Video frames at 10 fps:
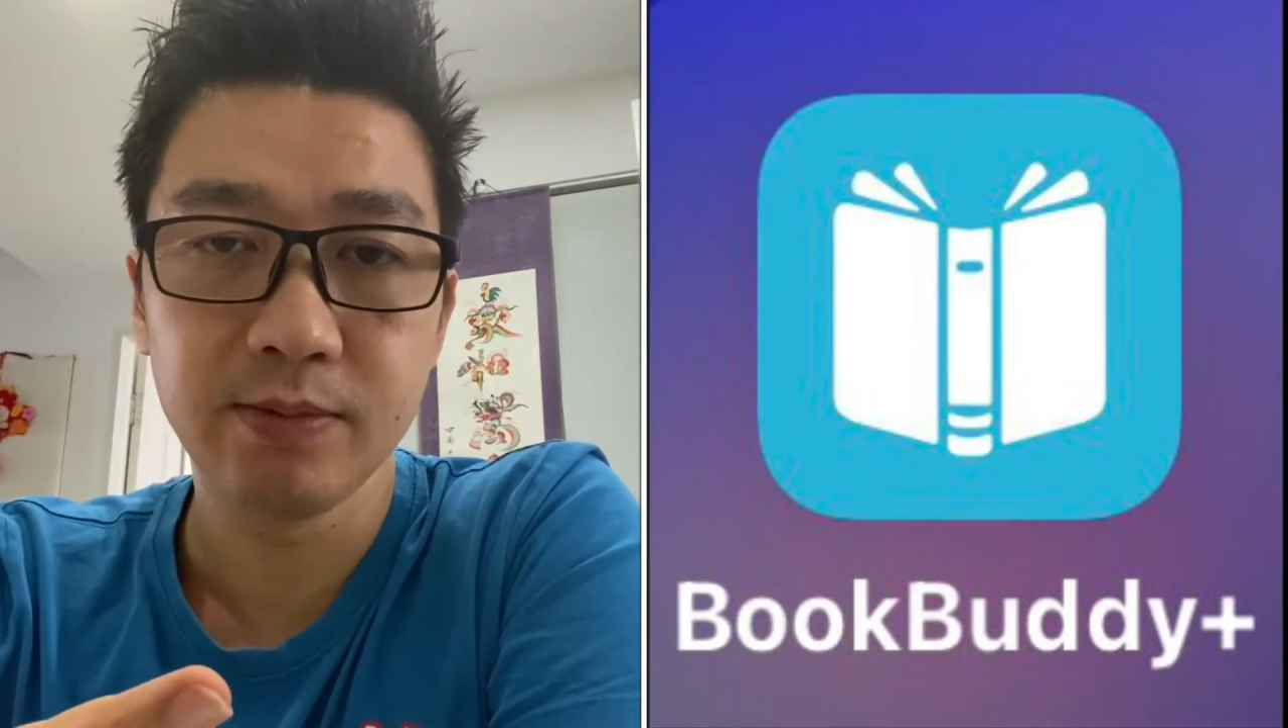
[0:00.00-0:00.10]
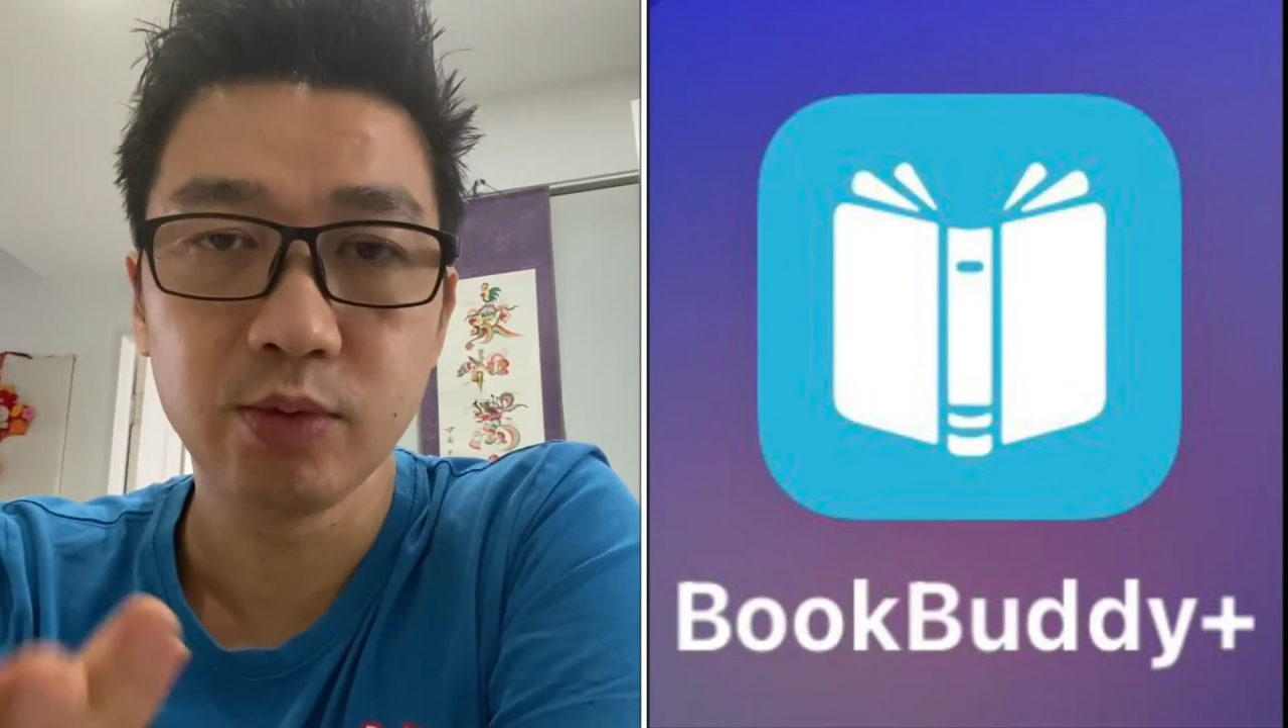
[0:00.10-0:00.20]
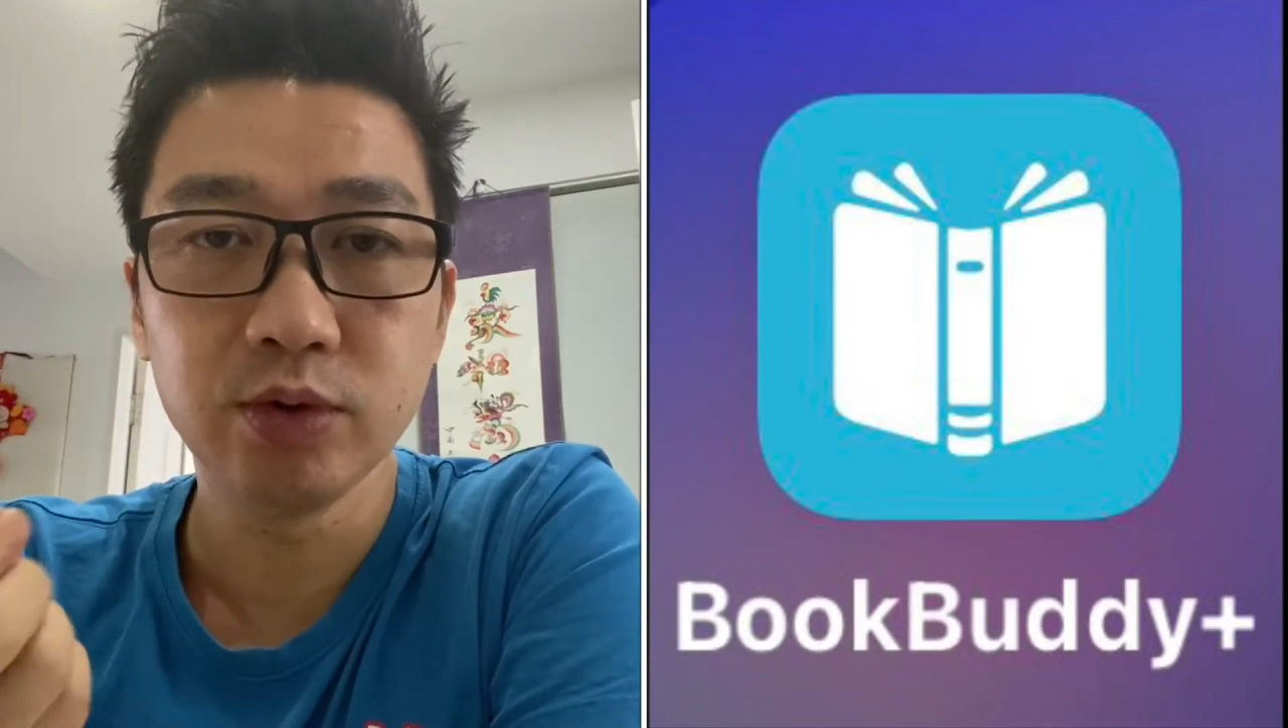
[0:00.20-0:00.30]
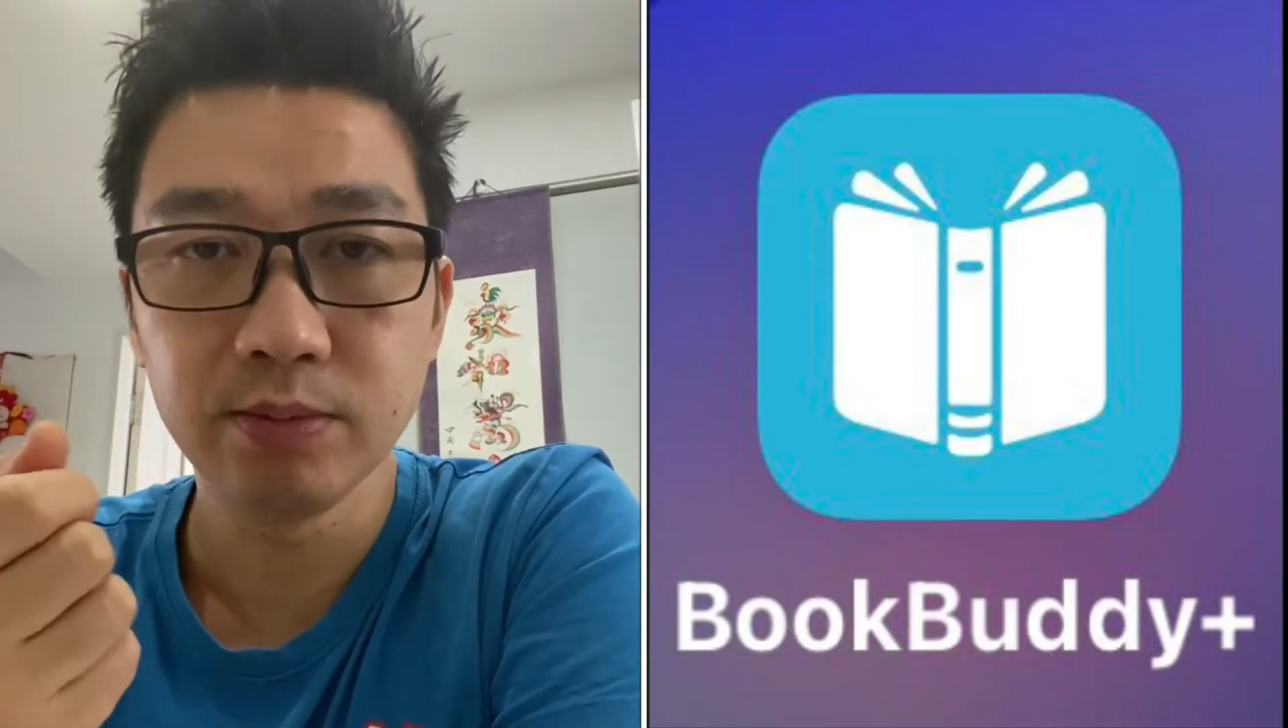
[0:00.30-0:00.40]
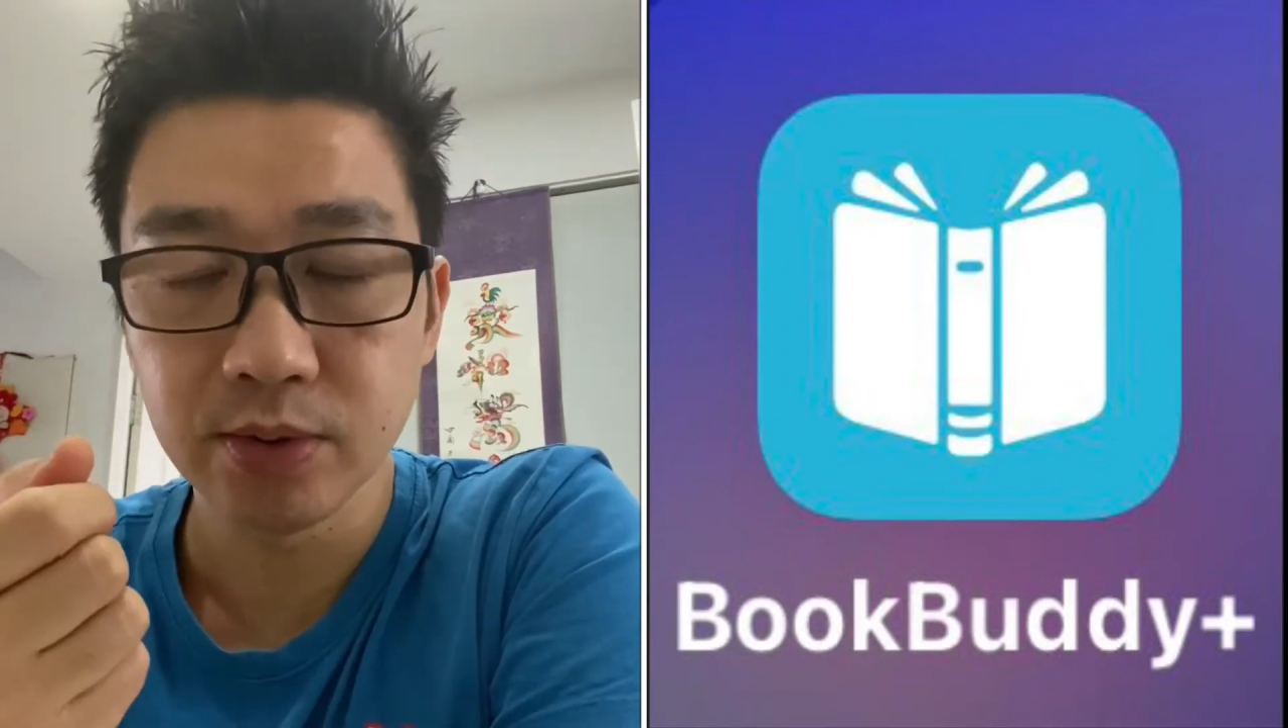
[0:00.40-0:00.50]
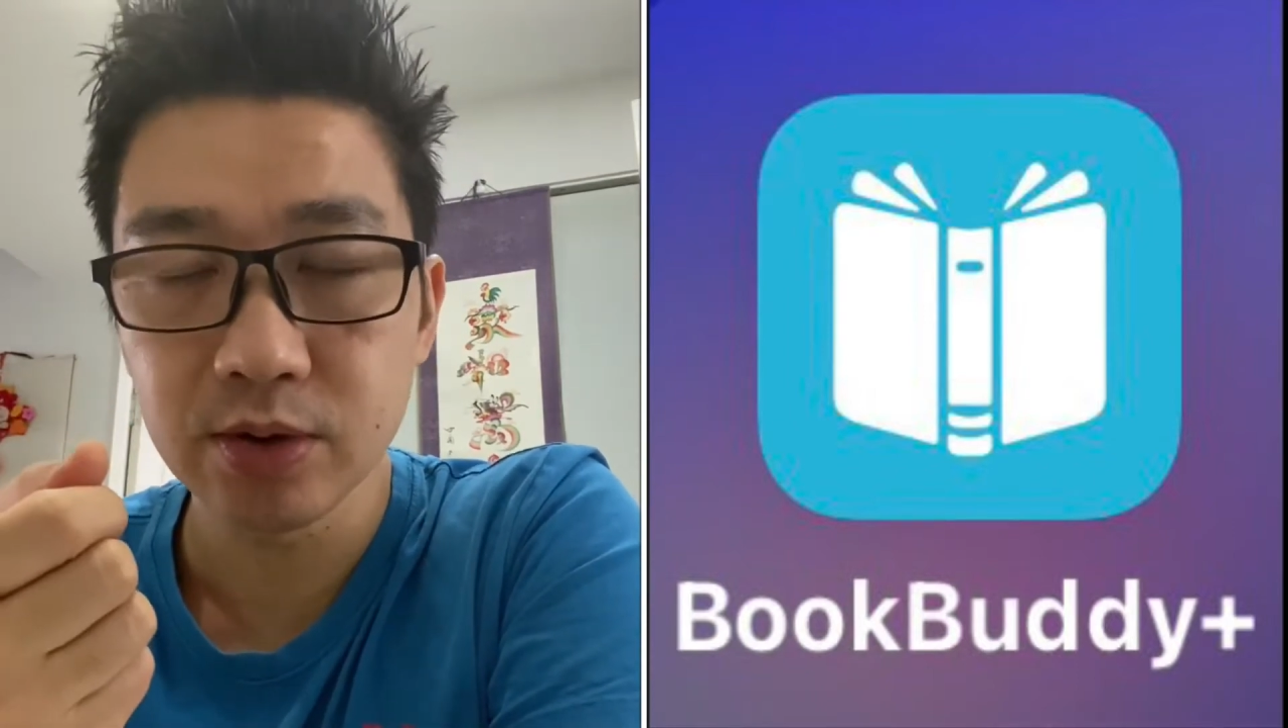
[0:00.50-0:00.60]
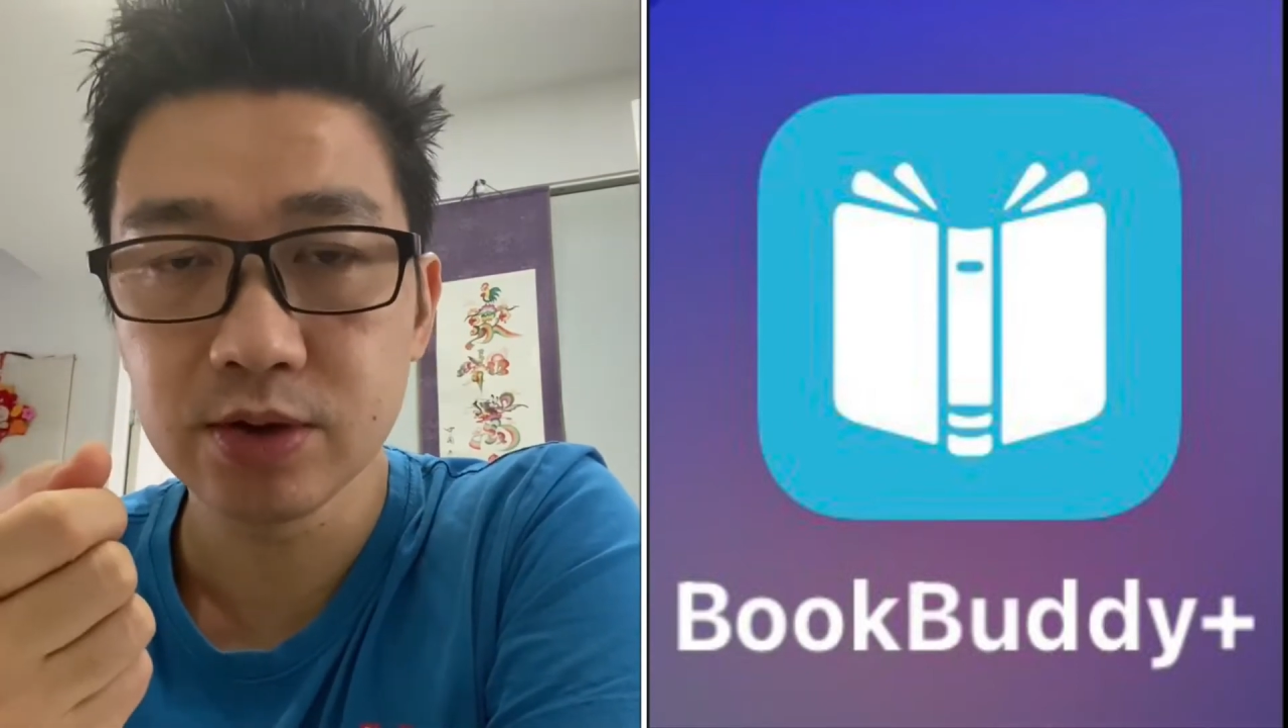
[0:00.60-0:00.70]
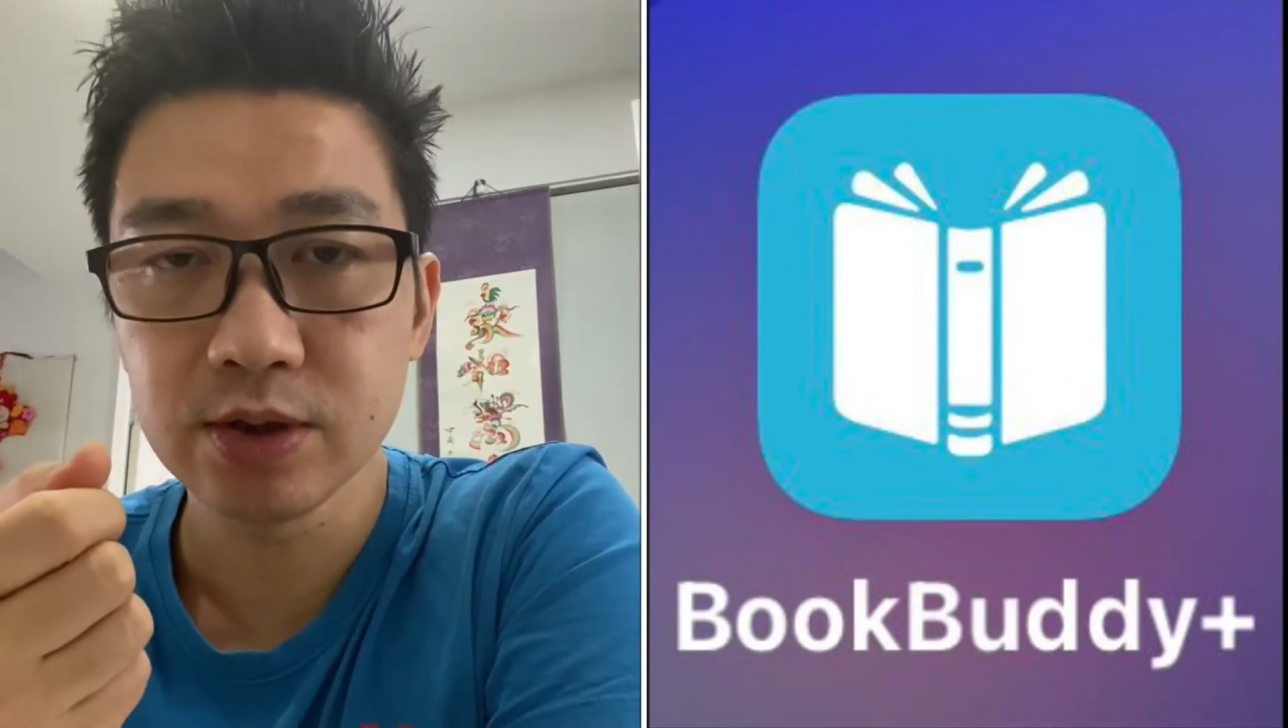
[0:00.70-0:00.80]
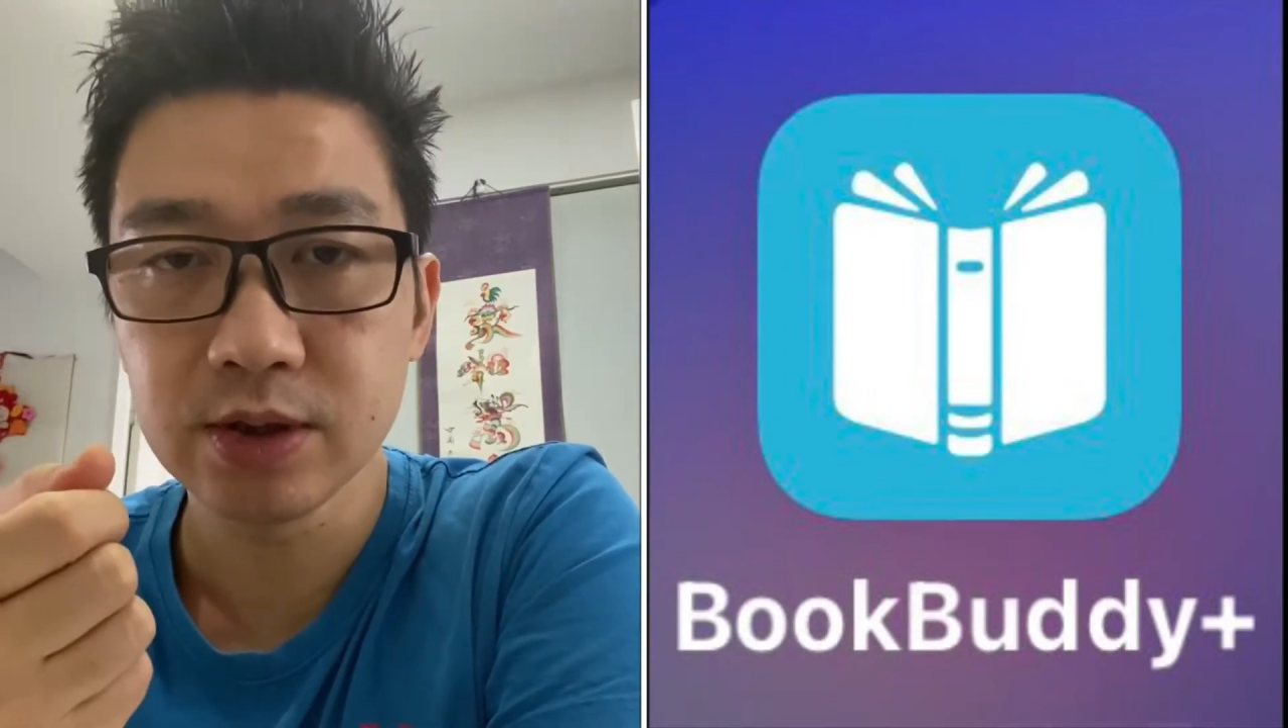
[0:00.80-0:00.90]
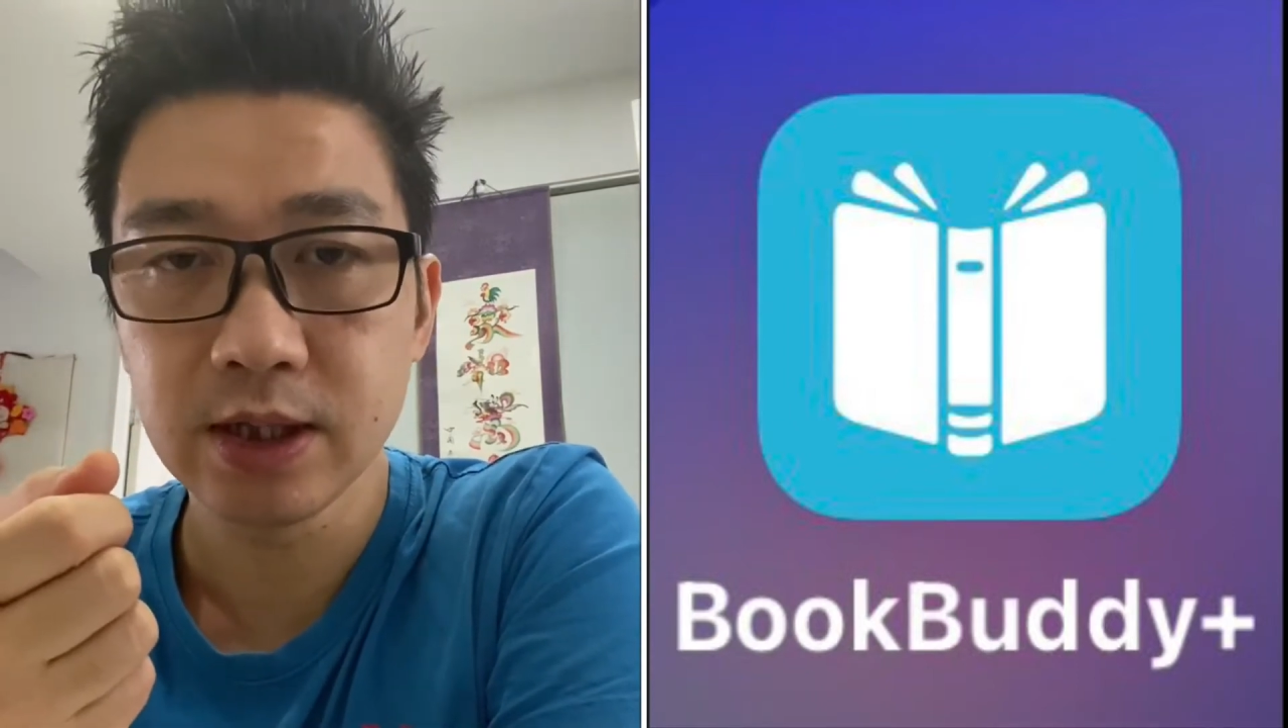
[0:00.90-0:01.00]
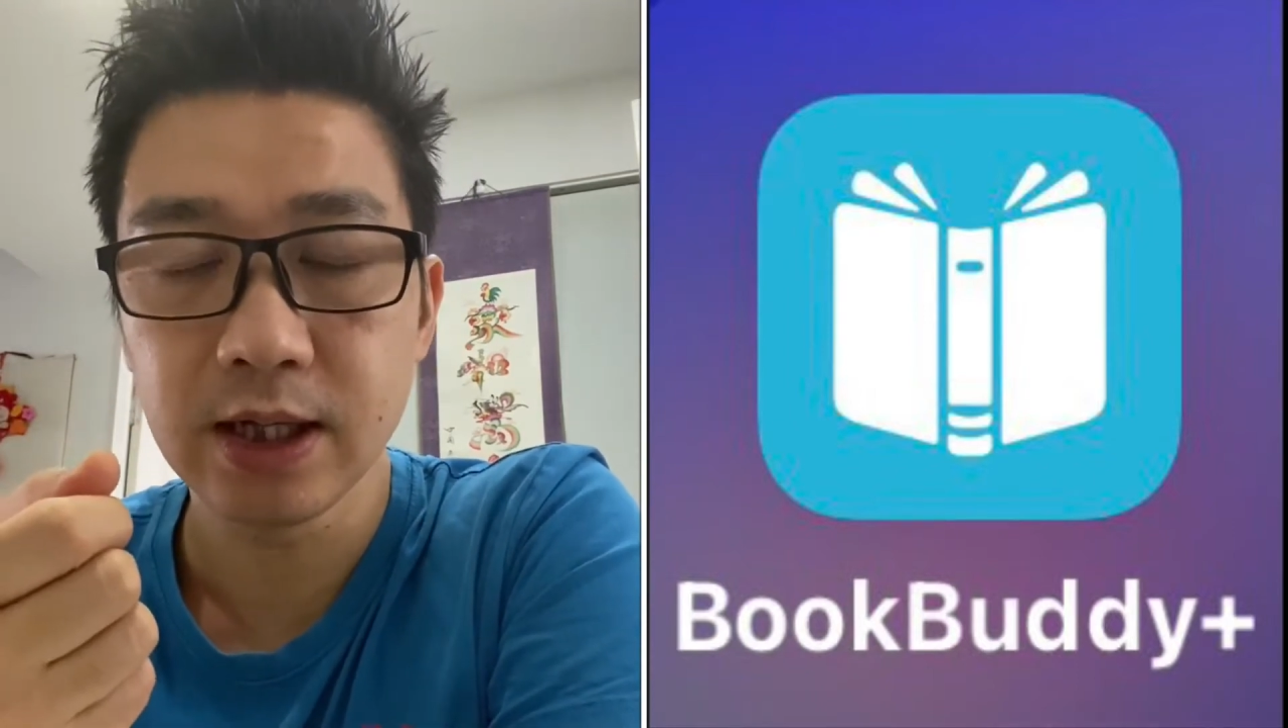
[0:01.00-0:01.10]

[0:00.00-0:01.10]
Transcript: all your books